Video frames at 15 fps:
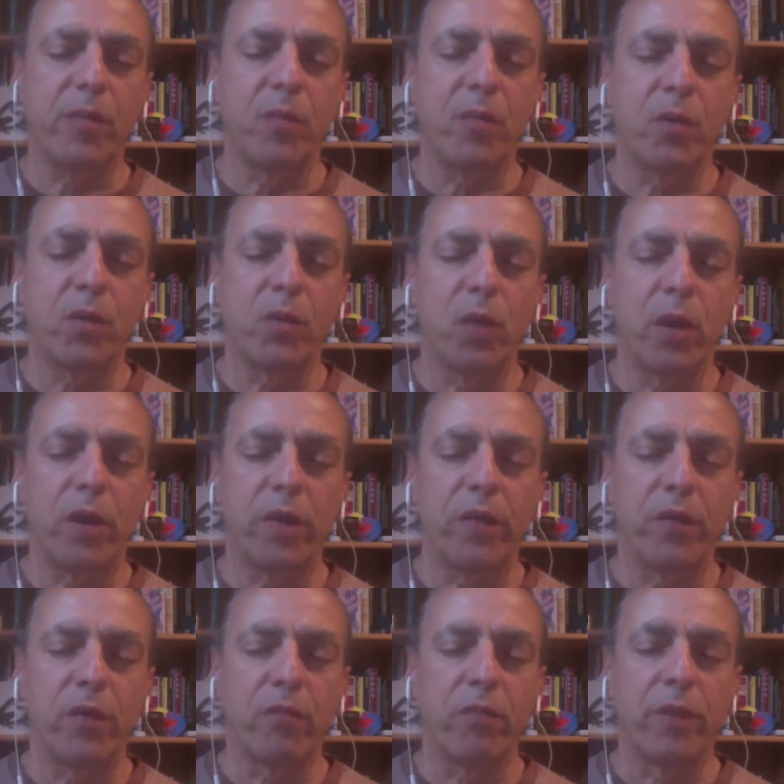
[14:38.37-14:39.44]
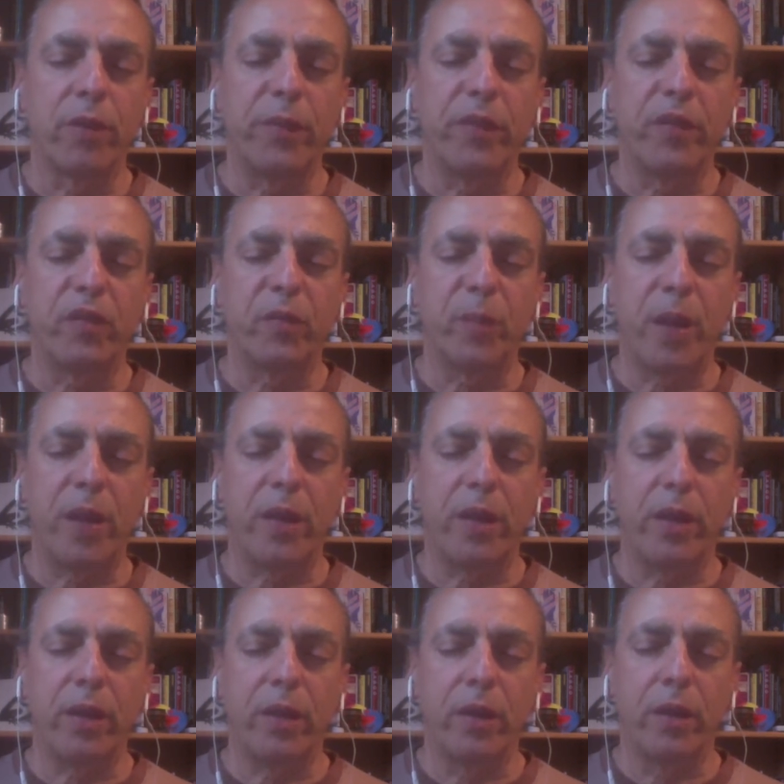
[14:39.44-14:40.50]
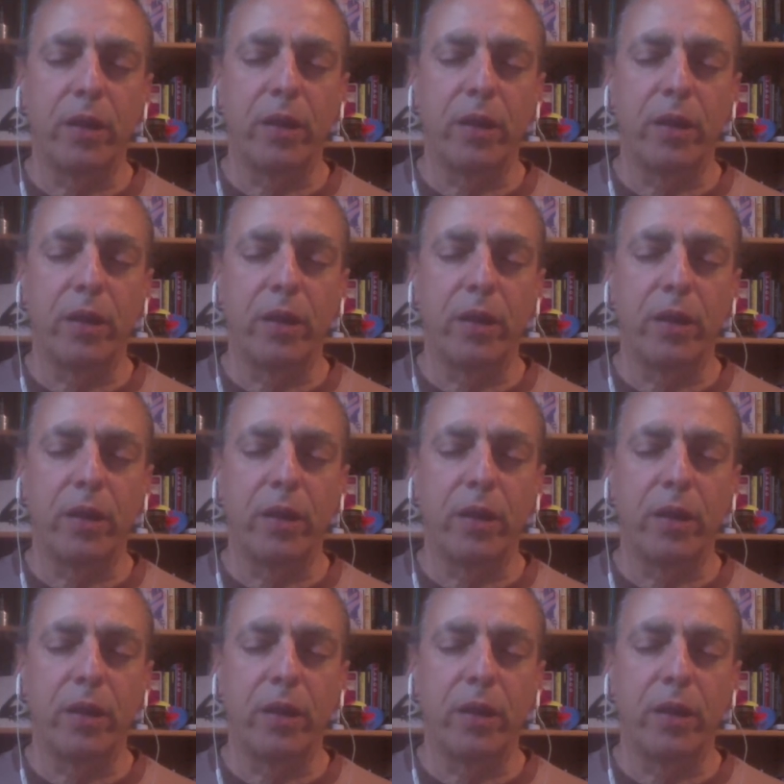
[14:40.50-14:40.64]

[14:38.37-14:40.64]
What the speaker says: more aware of your ribs expanding,